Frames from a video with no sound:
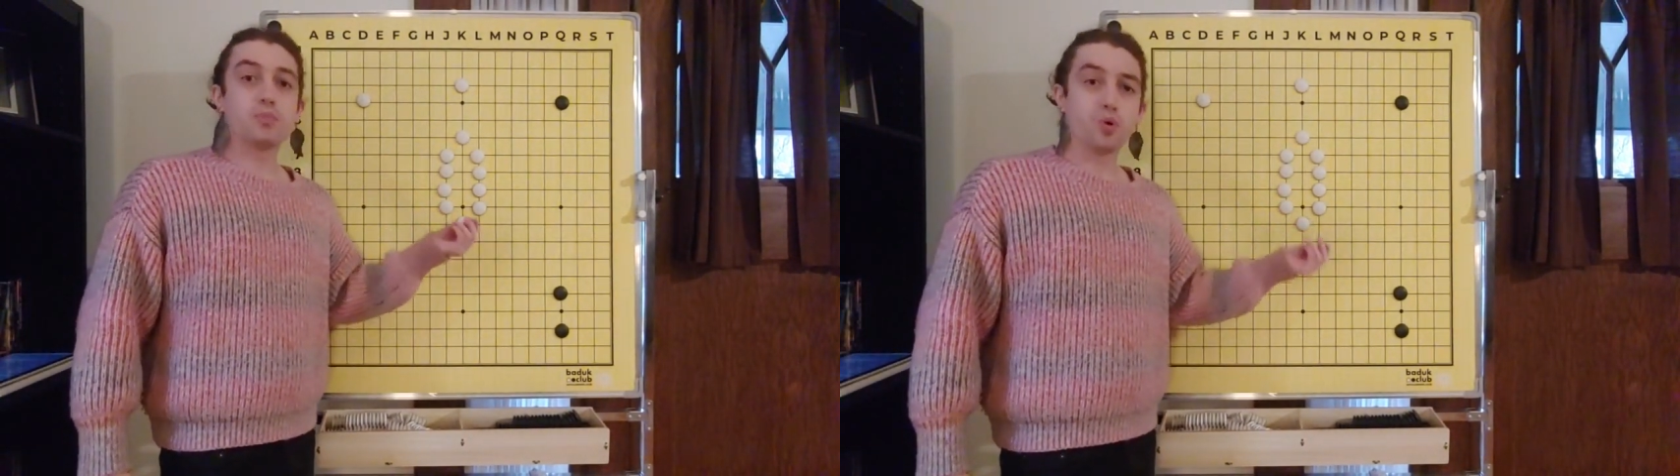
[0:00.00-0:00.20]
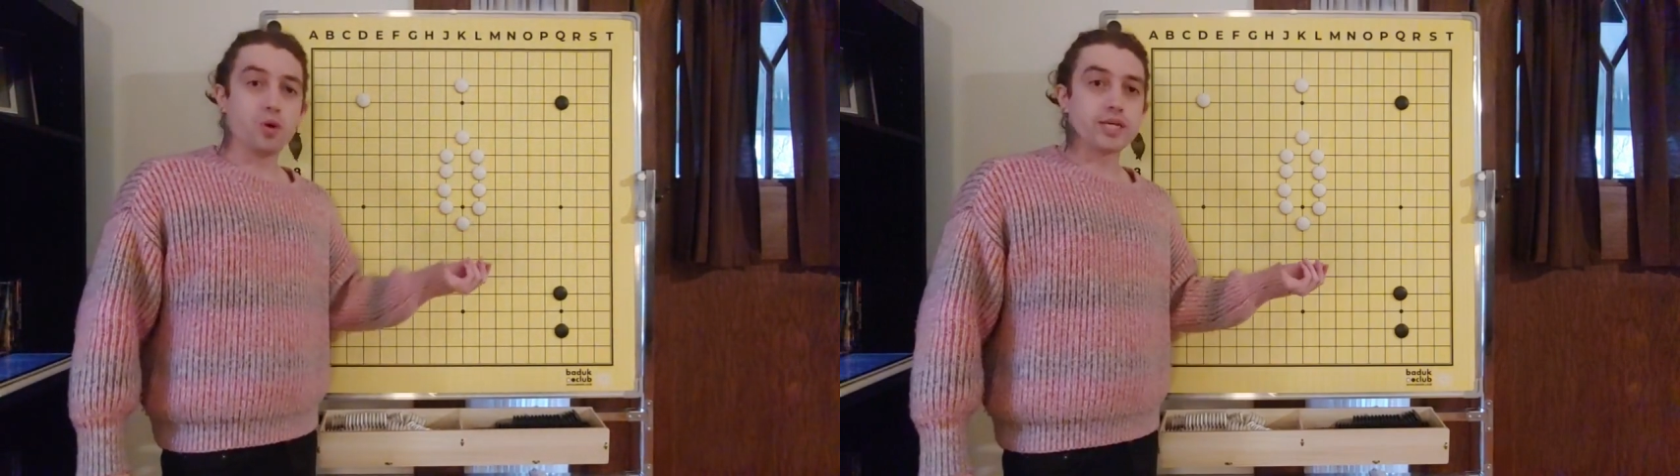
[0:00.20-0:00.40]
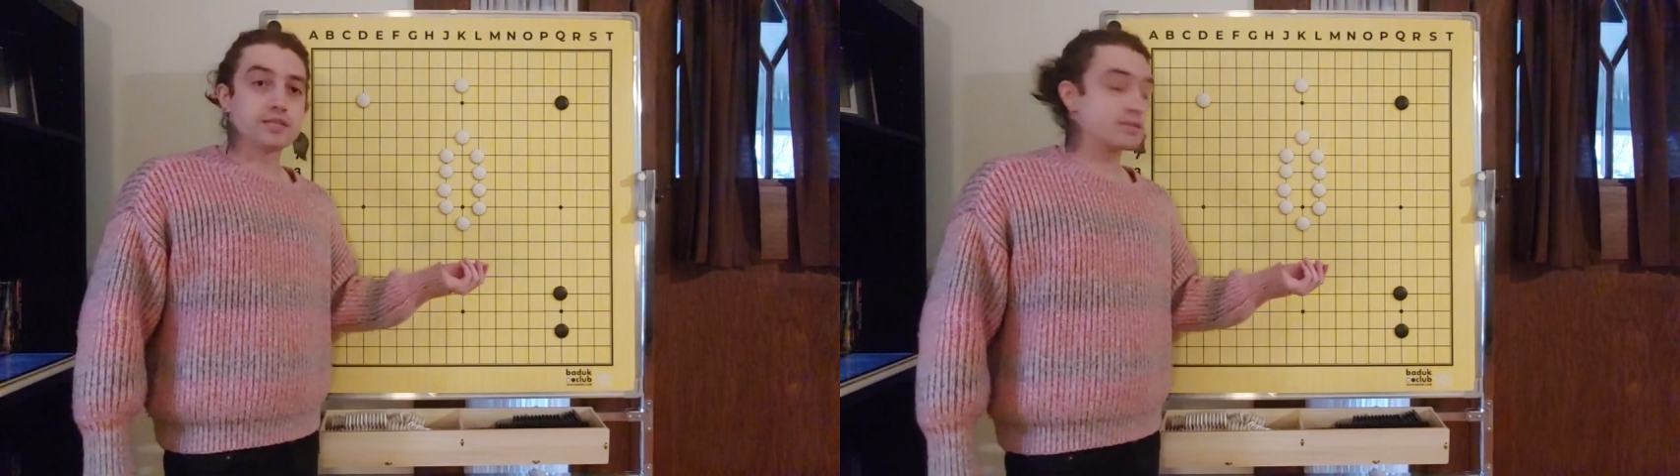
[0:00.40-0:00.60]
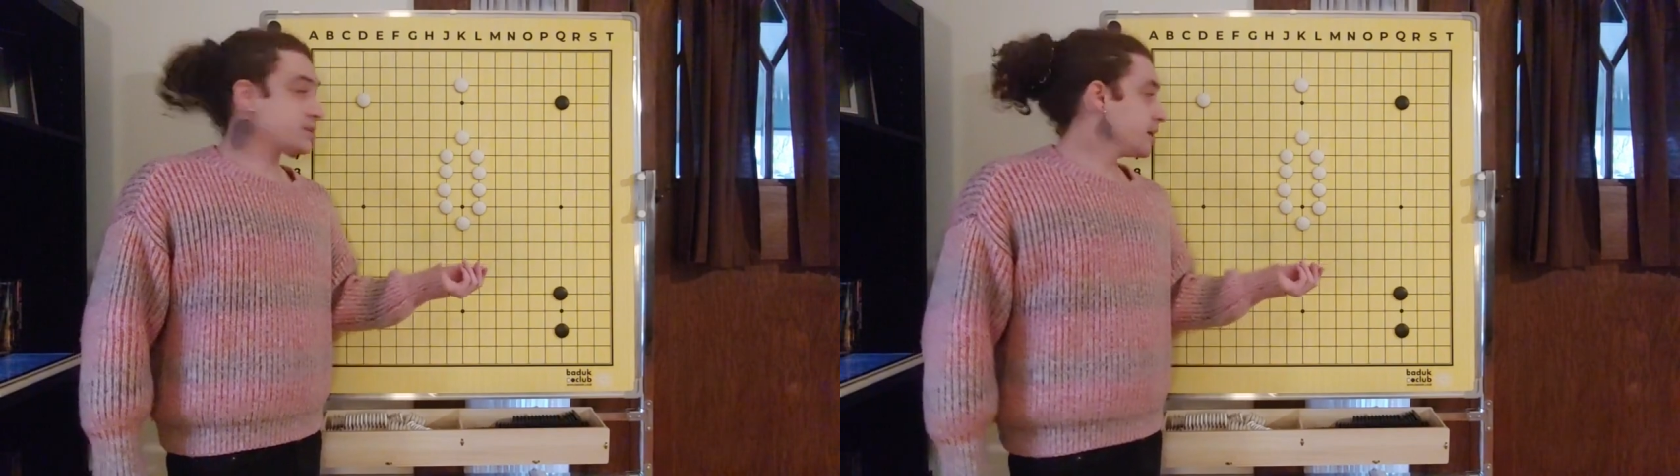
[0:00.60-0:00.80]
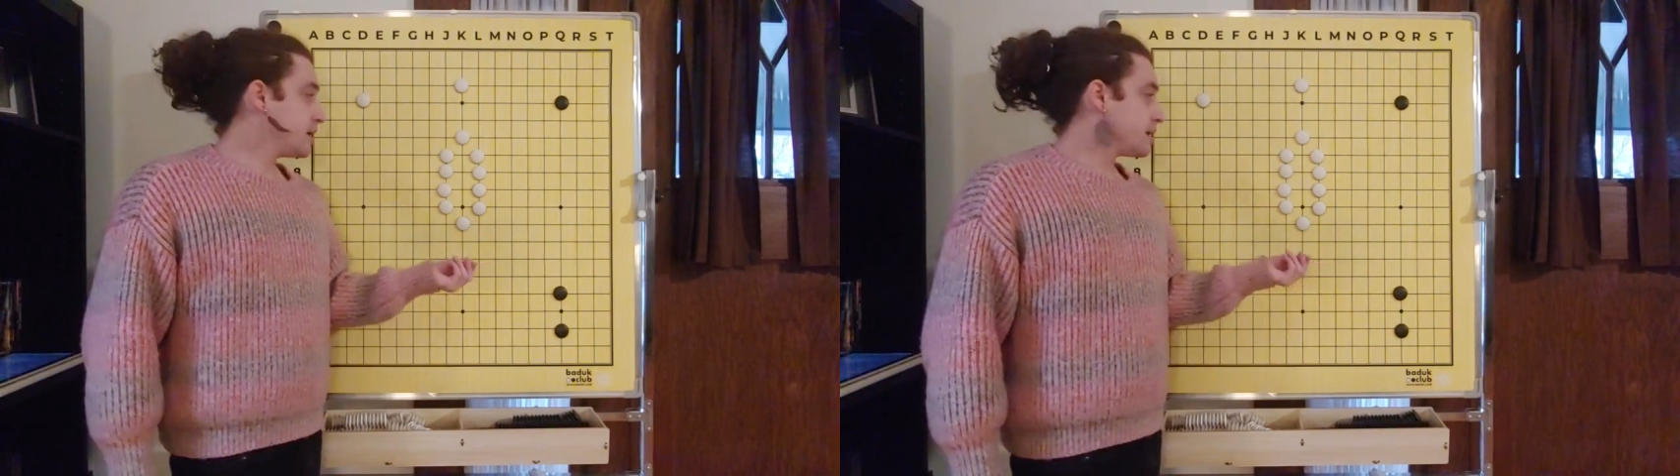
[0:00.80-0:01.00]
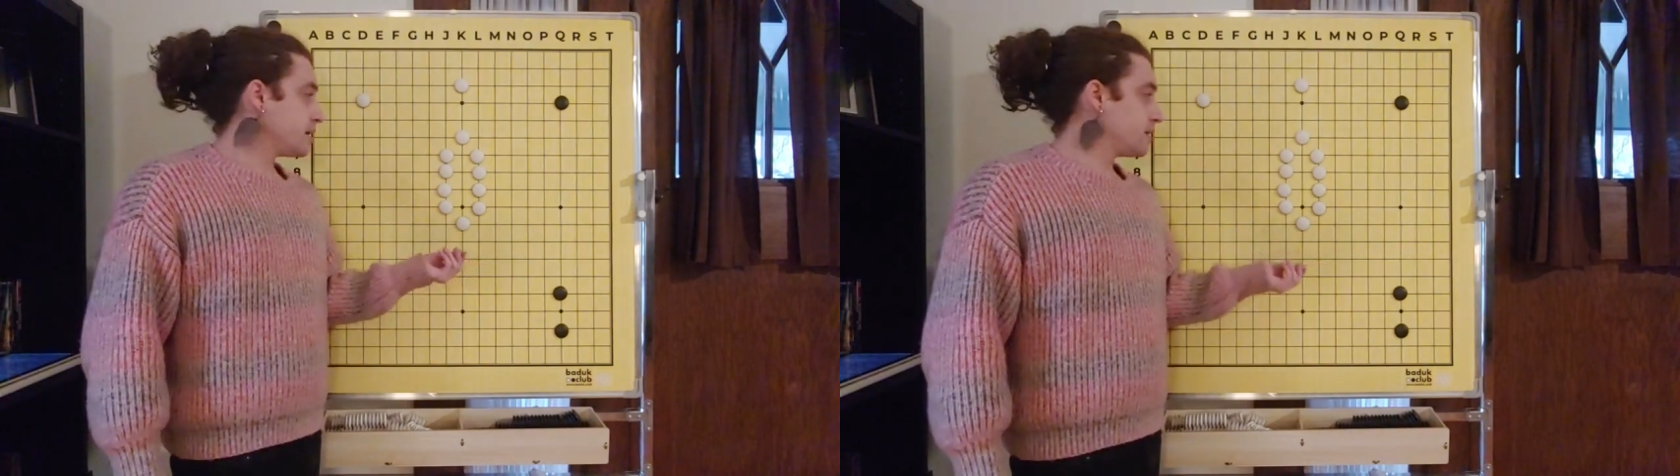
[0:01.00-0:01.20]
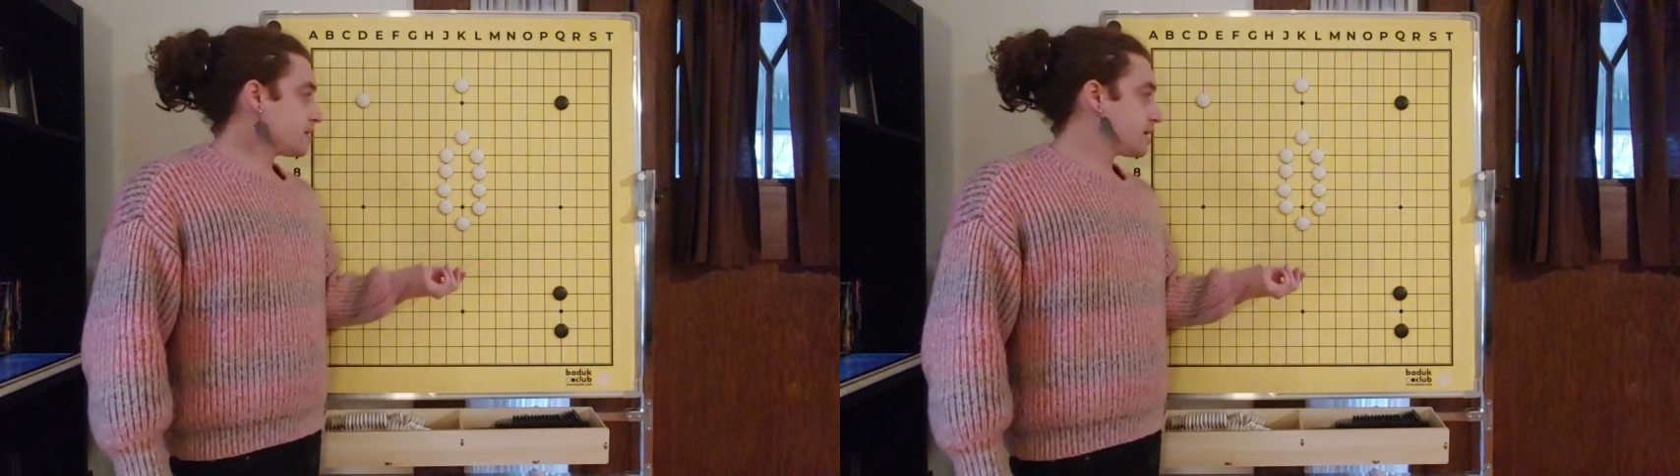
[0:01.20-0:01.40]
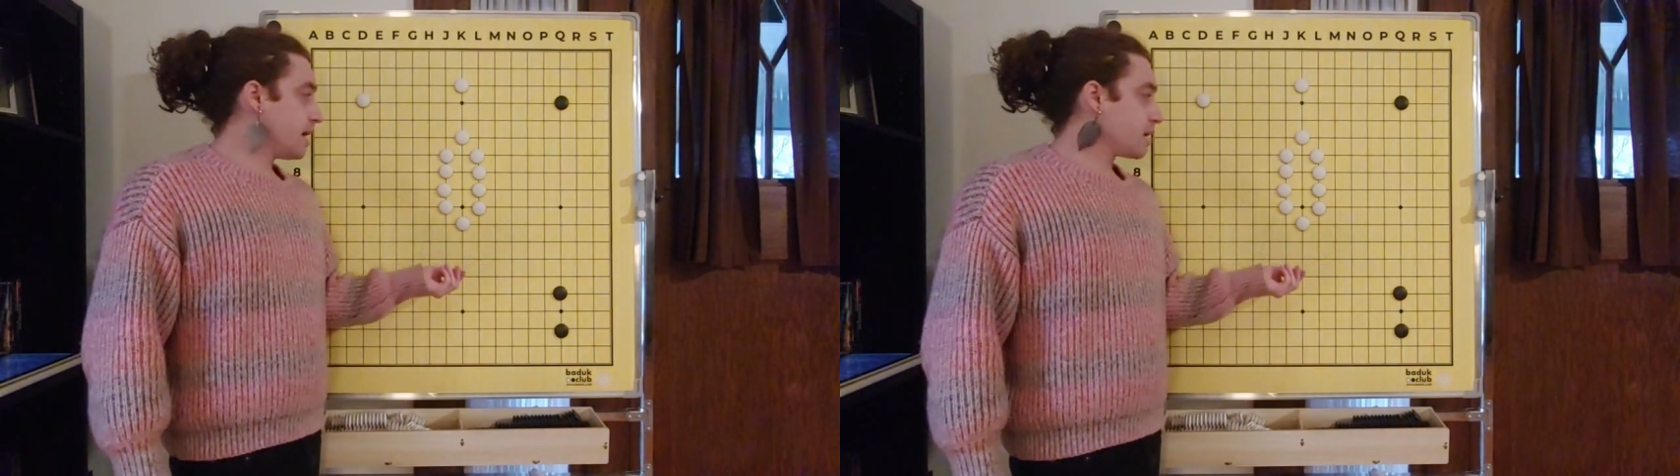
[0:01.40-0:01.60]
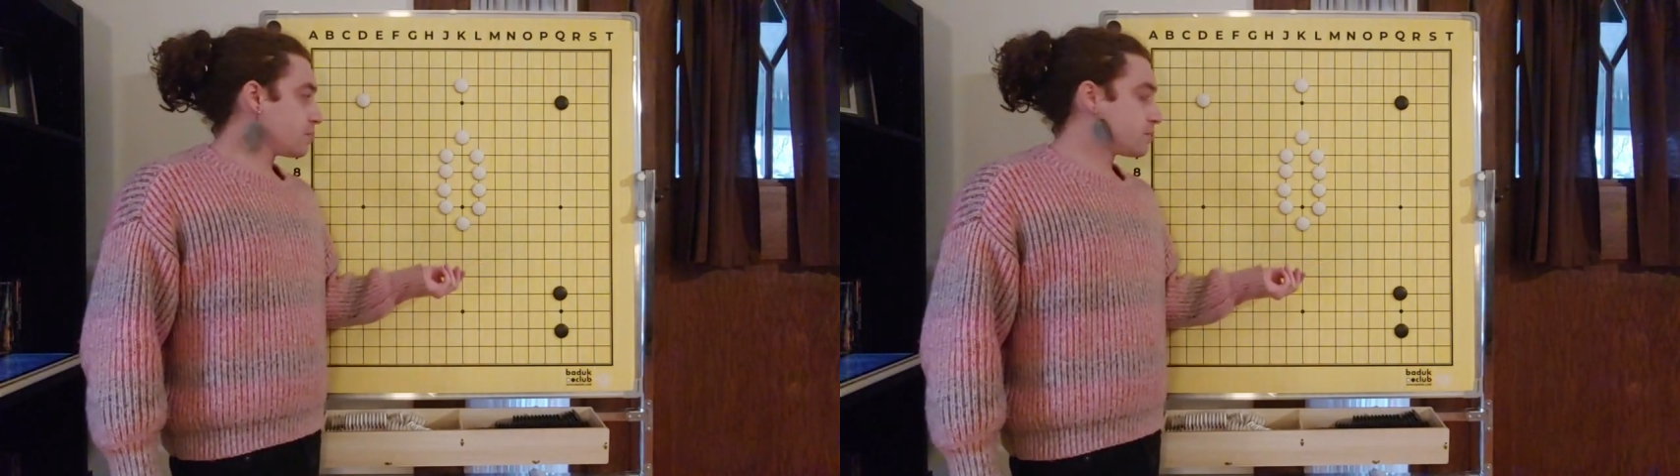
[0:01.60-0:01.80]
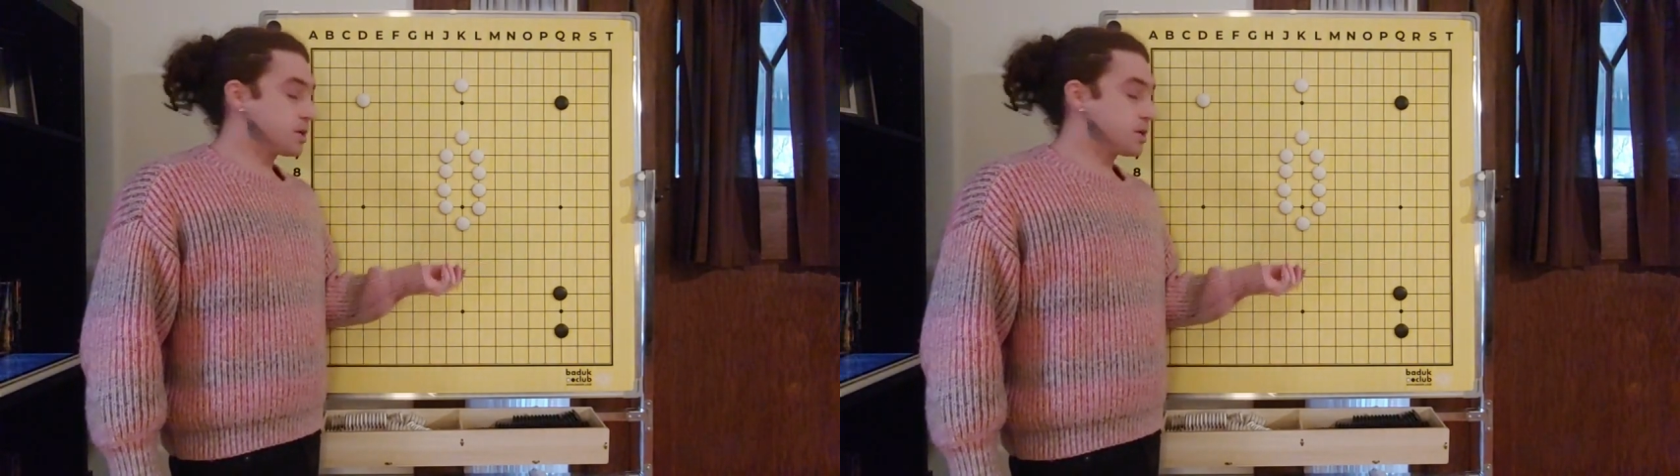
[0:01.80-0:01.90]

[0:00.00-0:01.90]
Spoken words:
points in the game.